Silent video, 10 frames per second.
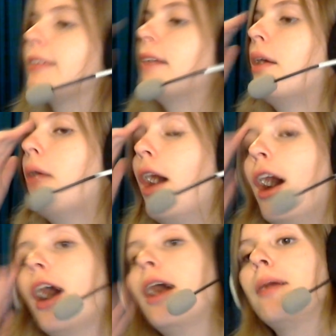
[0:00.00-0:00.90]
So
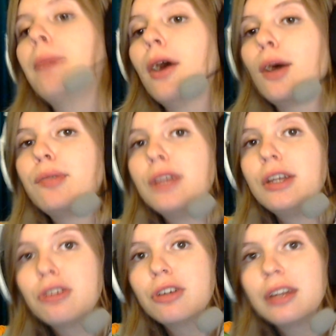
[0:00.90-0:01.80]
um, hopefully you
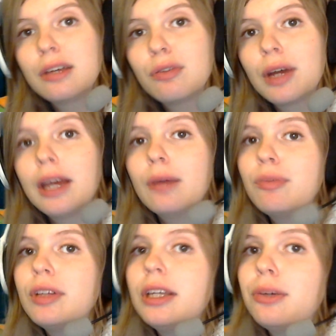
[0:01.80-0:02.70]
enjoyed the giveaway.
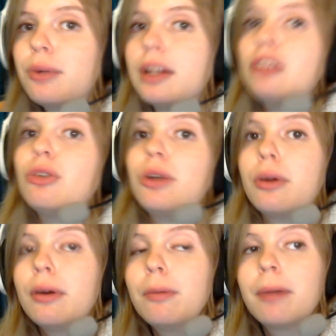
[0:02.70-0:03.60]
Hopefully you will enjoy
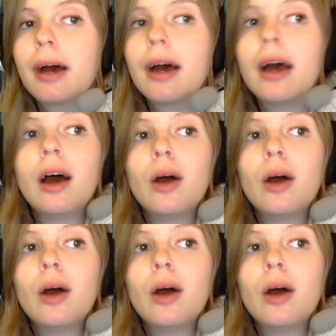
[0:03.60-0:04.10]
your Hoopa.